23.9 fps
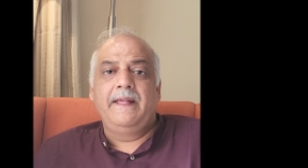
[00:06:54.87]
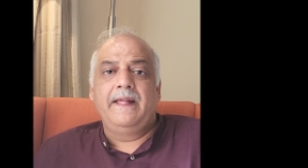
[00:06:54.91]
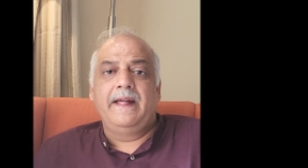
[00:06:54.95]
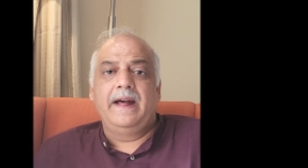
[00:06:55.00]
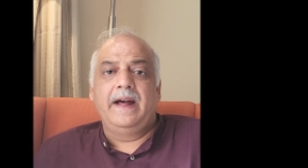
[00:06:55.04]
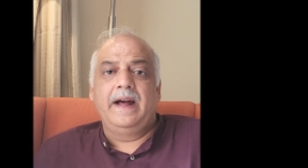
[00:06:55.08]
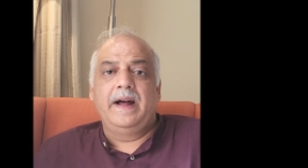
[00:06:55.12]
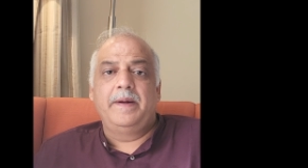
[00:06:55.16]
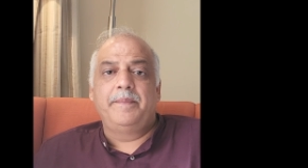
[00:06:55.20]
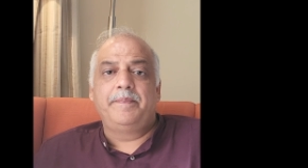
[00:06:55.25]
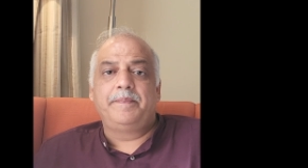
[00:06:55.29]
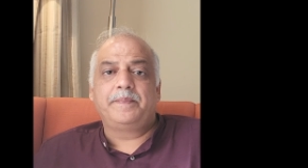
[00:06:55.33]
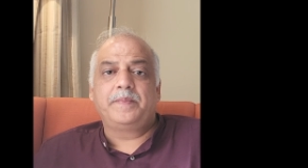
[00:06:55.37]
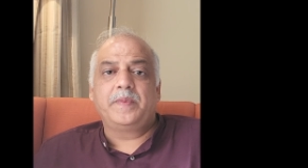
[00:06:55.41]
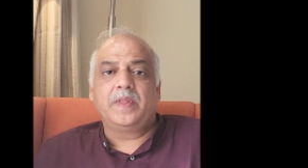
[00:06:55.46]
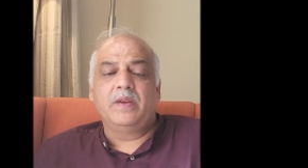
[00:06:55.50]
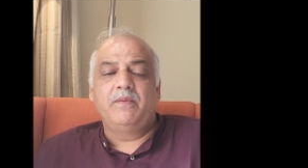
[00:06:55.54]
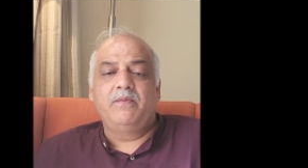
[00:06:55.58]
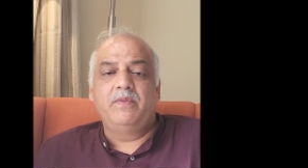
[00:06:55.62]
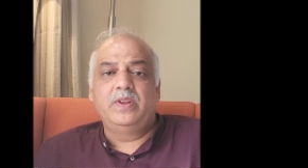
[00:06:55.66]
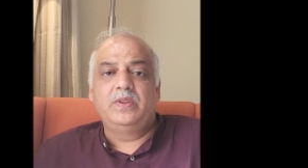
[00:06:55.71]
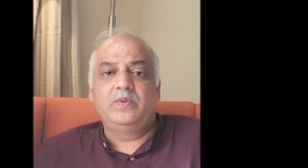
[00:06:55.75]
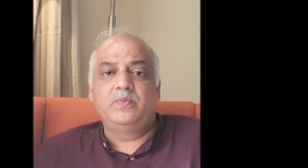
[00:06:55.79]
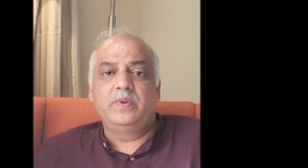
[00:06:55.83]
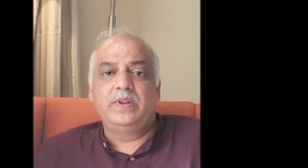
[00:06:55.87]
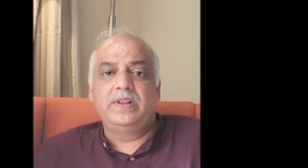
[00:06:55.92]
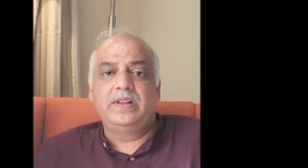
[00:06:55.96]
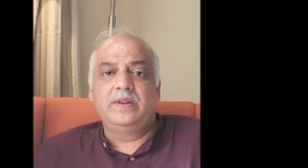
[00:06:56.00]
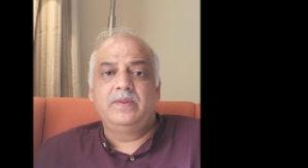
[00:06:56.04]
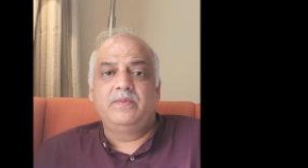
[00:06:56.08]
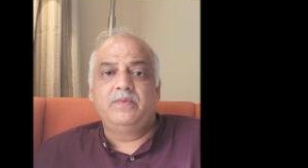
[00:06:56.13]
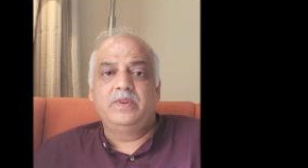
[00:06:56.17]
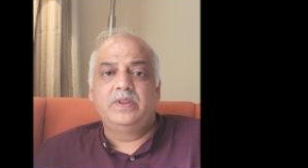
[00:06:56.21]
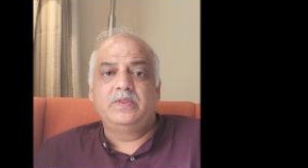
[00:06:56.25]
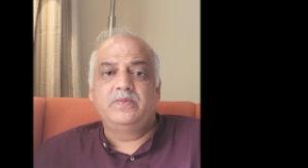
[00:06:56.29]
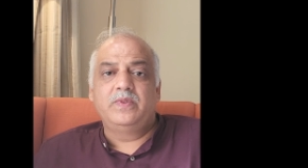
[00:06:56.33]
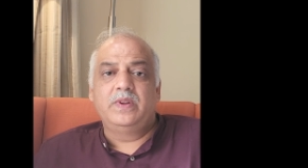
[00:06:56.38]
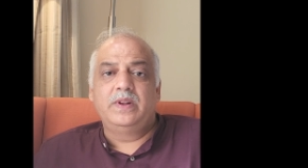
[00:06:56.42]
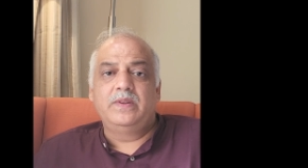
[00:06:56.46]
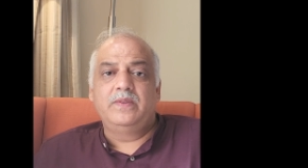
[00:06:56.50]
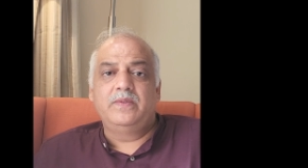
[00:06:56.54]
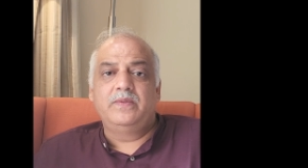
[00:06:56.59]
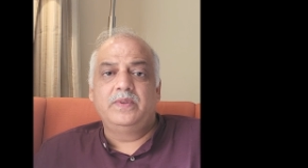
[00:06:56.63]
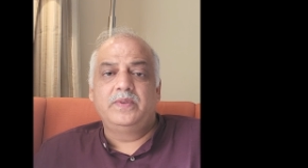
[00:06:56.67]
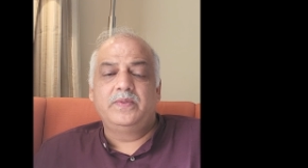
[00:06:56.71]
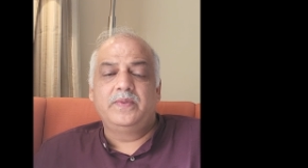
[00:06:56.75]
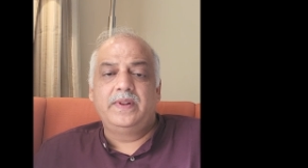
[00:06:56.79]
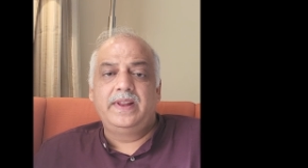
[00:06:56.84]
um, which will, which will,
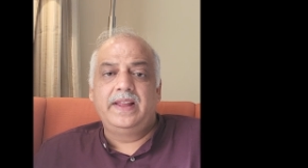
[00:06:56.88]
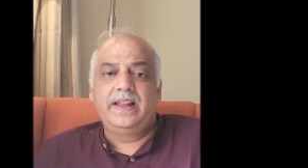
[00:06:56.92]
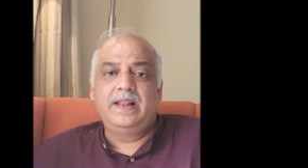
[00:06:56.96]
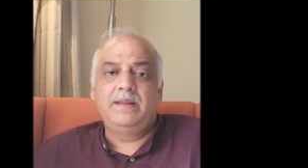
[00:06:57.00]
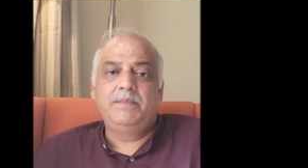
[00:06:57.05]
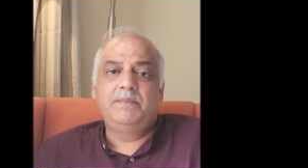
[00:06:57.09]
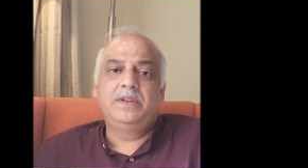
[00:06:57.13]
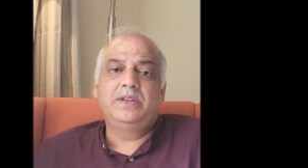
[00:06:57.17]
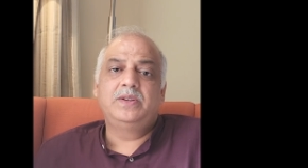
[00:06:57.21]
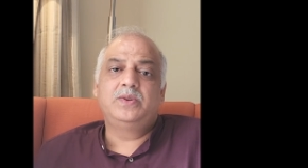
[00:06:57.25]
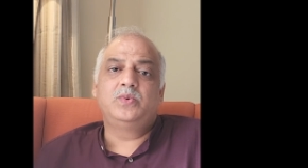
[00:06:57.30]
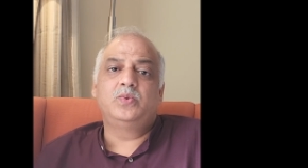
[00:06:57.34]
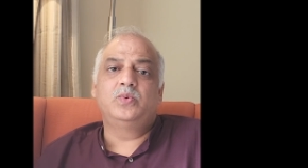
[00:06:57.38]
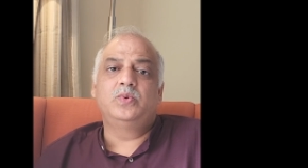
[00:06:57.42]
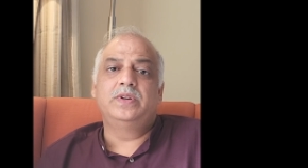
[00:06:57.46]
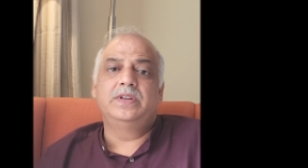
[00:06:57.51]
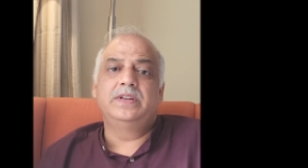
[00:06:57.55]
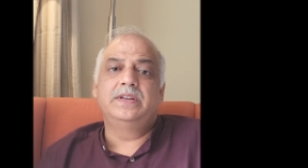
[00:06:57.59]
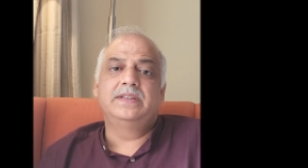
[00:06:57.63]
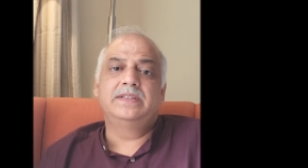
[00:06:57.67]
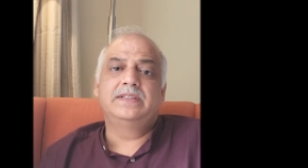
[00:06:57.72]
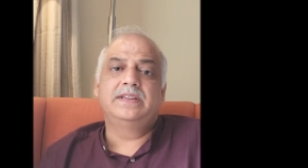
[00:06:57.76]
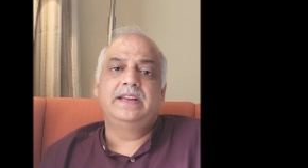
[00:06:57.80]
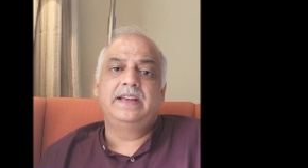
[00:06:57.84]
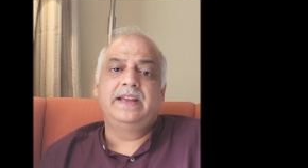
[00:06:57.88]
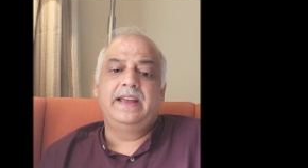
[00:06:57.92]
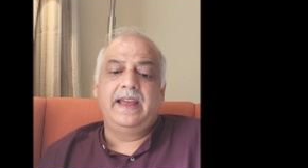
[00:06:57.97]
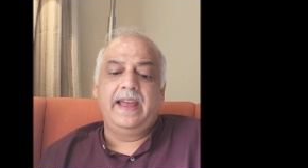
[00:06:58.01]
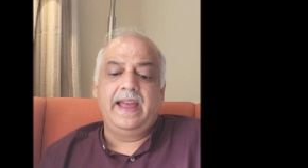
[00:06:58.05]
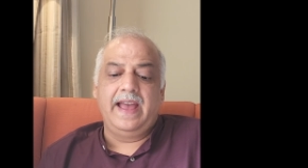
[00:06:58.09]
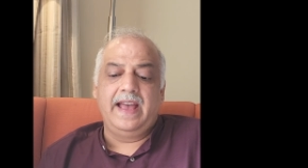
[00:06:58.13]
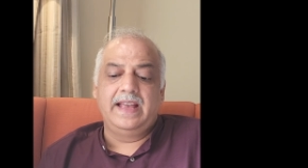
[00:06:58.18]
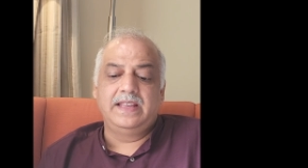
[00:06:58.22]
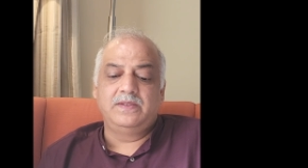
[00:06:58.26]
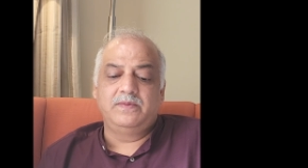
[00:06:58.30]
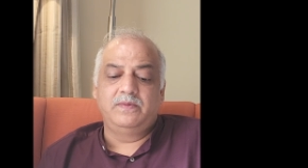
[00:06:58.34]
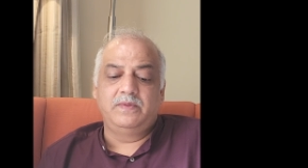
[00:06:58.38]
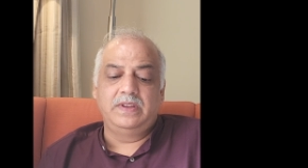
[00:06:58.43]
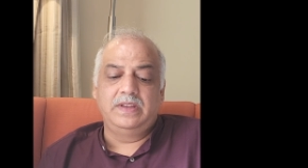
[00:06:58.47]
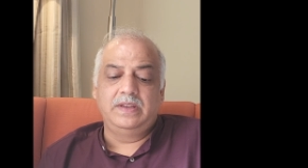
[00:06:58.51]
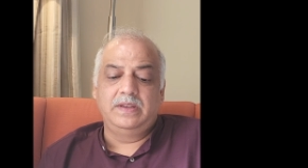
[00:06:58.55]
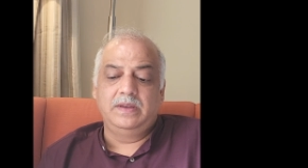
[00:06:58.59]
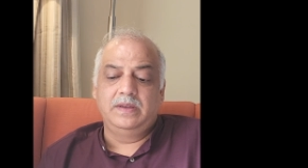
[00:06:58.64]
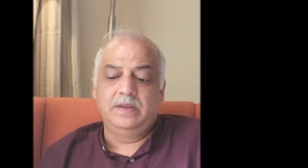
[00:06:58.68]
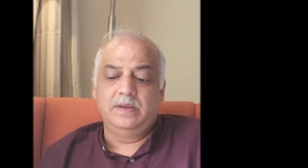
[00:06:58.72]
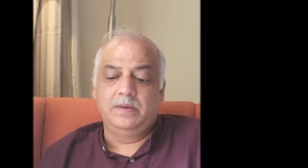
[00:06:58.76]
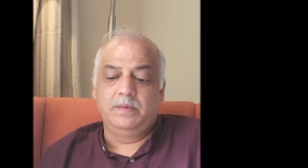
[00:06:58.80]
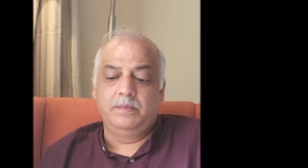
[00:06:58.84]
which will help the students as
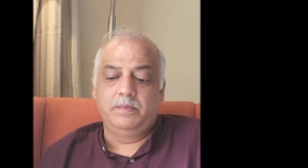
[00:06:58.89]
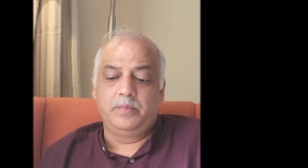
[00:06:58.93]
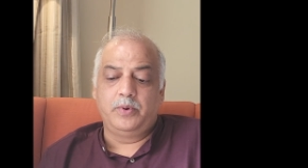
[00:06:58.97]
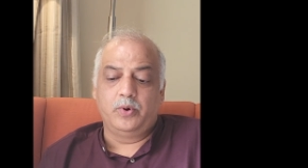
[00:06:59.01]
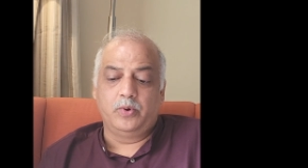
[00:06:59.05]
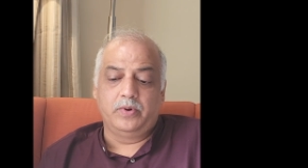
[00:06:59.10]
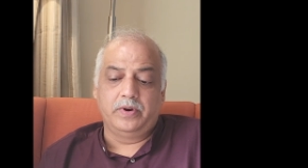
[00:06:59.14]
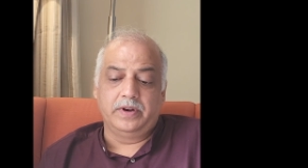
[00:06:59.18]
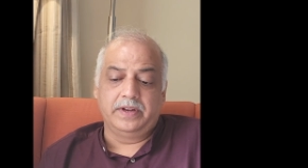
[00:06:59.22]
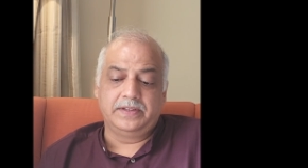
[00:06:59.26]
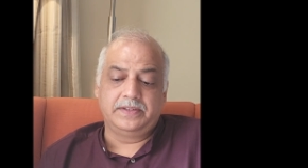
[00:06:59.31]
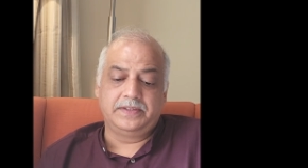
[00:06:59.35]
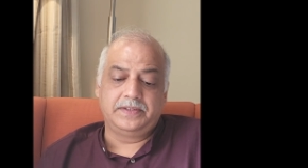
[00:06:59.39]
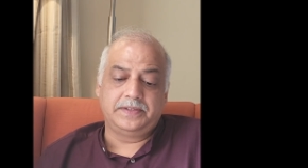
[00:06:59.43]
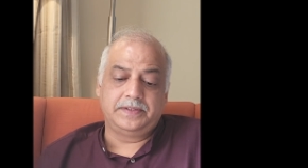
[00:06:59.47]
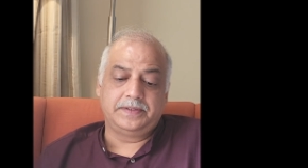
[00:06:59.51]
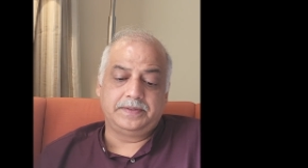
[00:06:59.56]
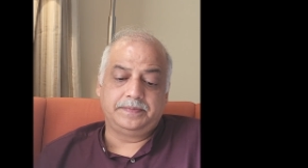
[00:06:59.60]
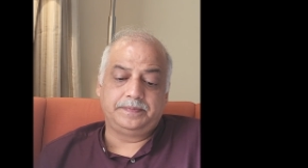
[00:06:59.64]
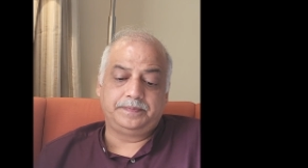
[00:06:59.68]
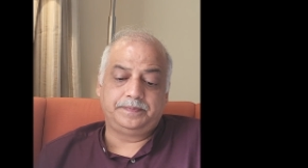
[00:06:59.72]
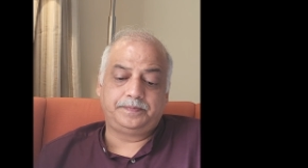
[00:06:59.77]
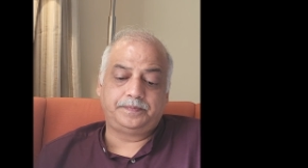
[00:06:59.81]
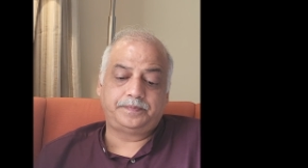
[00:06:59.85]
we progress.